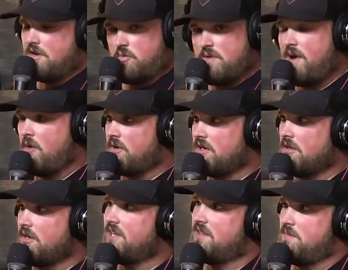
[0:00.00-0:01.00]
we might want to
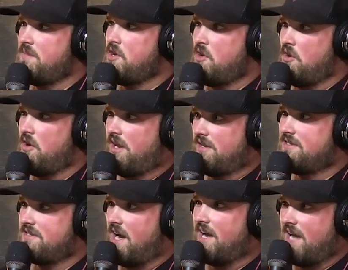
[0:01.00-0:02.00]
look in the mirror and
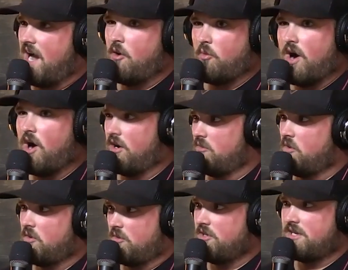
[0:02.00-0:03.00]
decide how hard
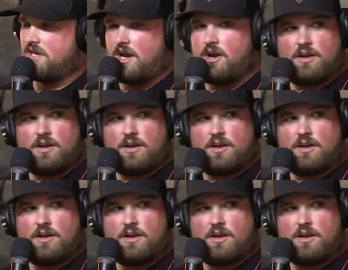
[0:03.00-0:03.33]
we're really caring.